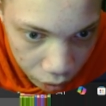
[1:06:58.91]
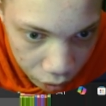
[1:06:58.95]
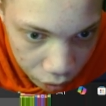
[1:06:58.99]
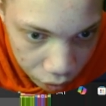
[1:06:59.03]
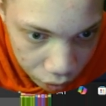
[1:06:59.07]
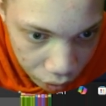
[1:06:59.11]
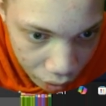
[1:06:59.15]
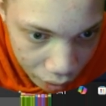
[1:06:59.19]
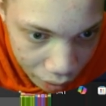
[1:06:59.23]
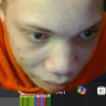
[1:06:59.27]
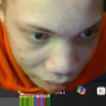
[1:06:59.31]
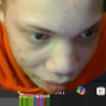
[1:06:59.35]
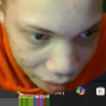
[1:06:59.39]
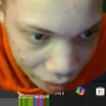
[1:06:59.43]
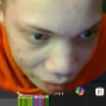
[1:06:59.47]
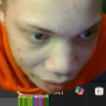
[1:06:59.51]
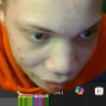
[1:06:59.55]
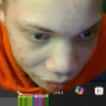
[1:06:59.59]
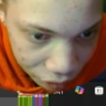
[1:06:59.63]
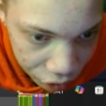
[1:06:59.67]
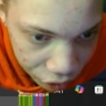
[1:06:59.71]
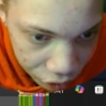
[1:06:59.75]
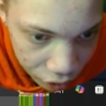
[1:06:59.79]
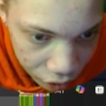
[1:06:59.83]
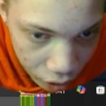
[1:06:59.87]
You ain't even gotta hit
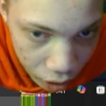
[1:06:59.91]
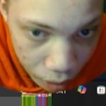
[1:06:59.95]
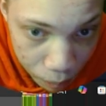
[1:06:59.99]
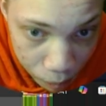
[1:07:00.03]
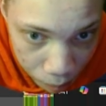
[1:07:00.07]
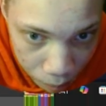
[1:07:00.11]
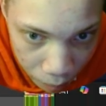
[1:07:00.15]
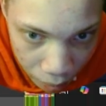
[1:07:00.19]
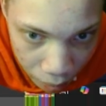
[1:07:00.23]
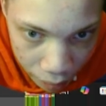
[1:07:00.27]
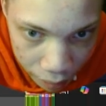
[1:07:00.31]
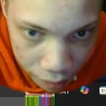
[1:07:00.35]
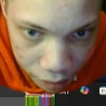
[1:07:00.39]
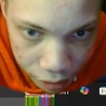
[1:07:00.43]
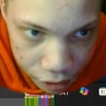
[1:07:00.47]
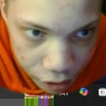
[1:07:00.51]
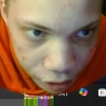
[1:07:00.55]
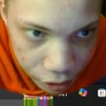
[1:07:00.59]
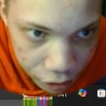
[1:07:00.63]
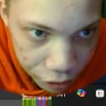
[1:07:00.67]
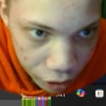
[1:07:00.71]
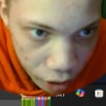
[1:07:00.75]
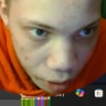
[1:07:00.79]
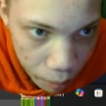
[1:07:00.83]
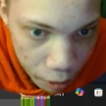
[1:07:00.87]
the sub. I'm not
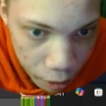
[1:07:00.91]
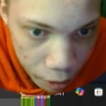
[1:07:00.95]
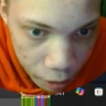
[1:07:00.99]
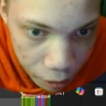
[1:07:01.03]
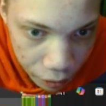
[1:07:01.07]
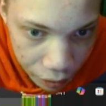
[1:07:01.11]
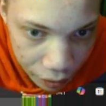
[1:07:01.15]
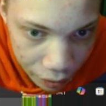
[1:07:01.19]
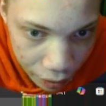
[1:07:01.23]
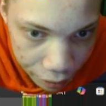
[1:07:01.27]
sub hungry.